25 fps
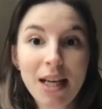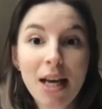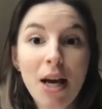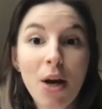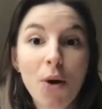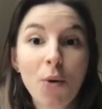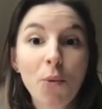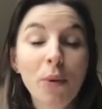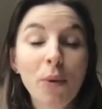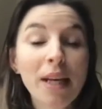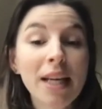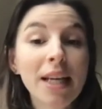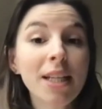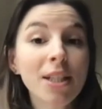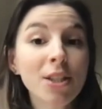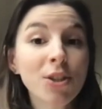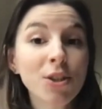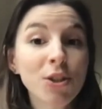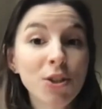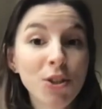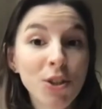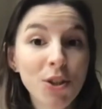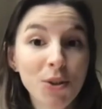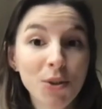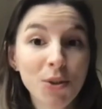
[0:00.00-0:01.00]
We can
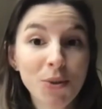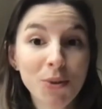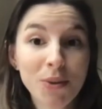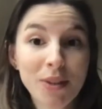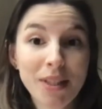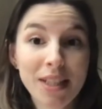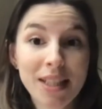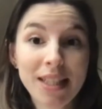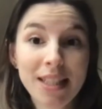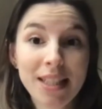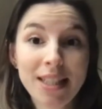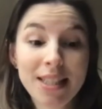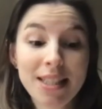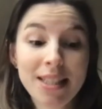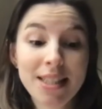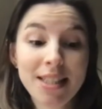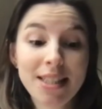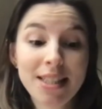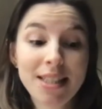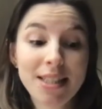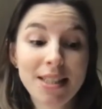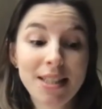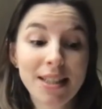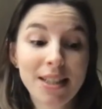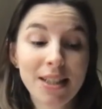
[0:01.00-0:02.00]
do
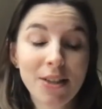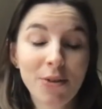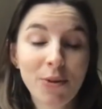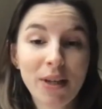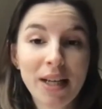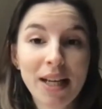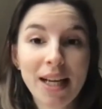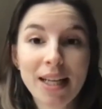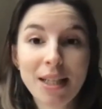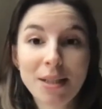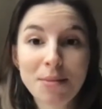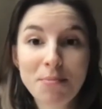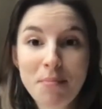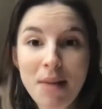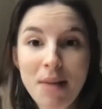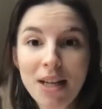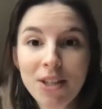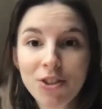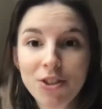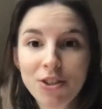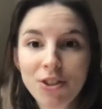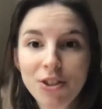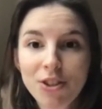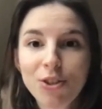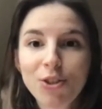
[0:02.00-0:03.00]
is create
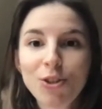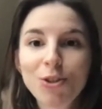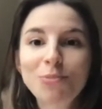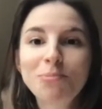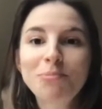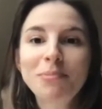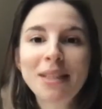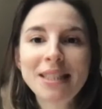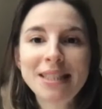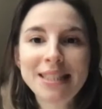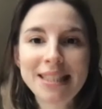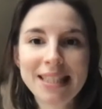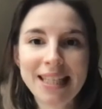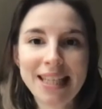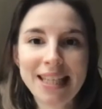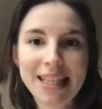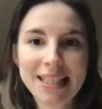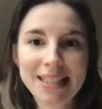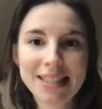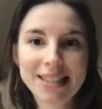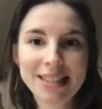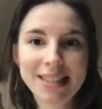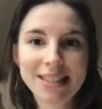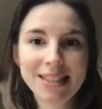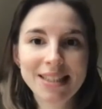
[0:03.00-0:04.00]
measures to
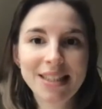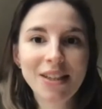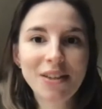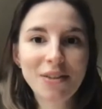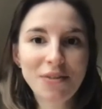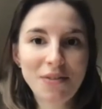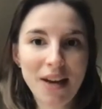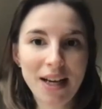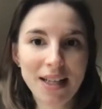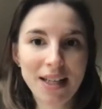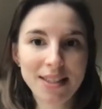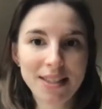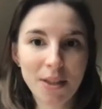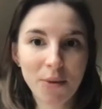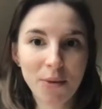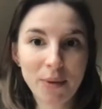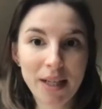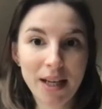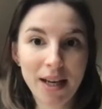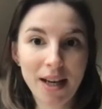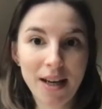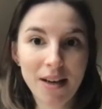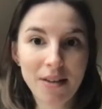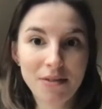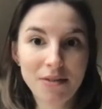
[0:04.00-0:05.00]
mitigate the effects that we
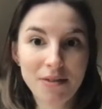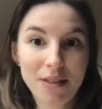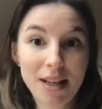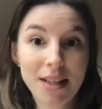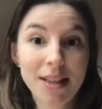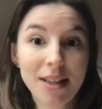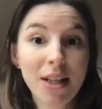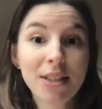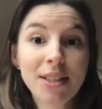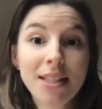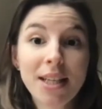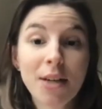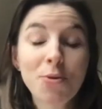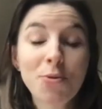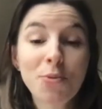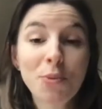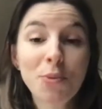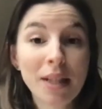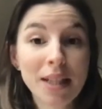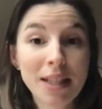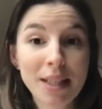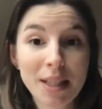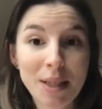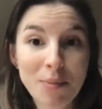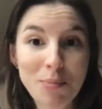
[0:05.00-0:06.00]
have, and that's
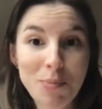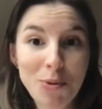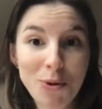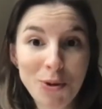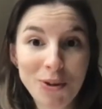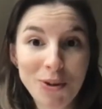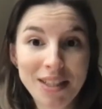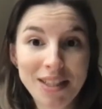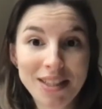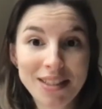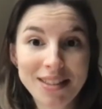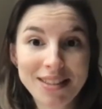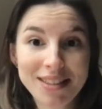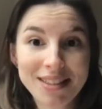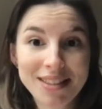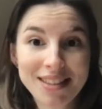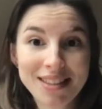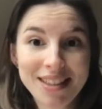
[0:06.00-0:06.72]
really important.